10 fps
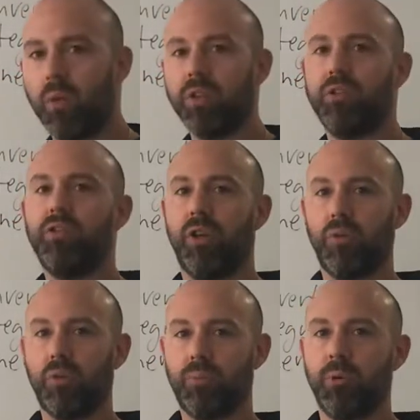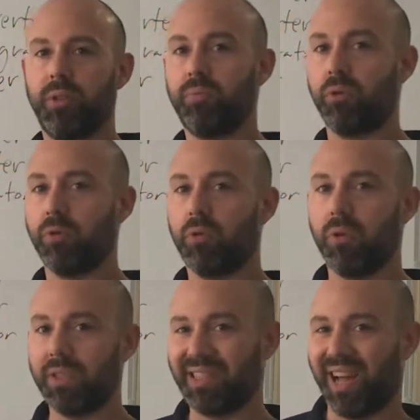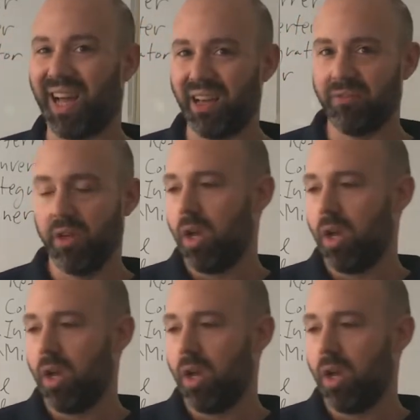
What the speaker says: once the general purpose protocol is live,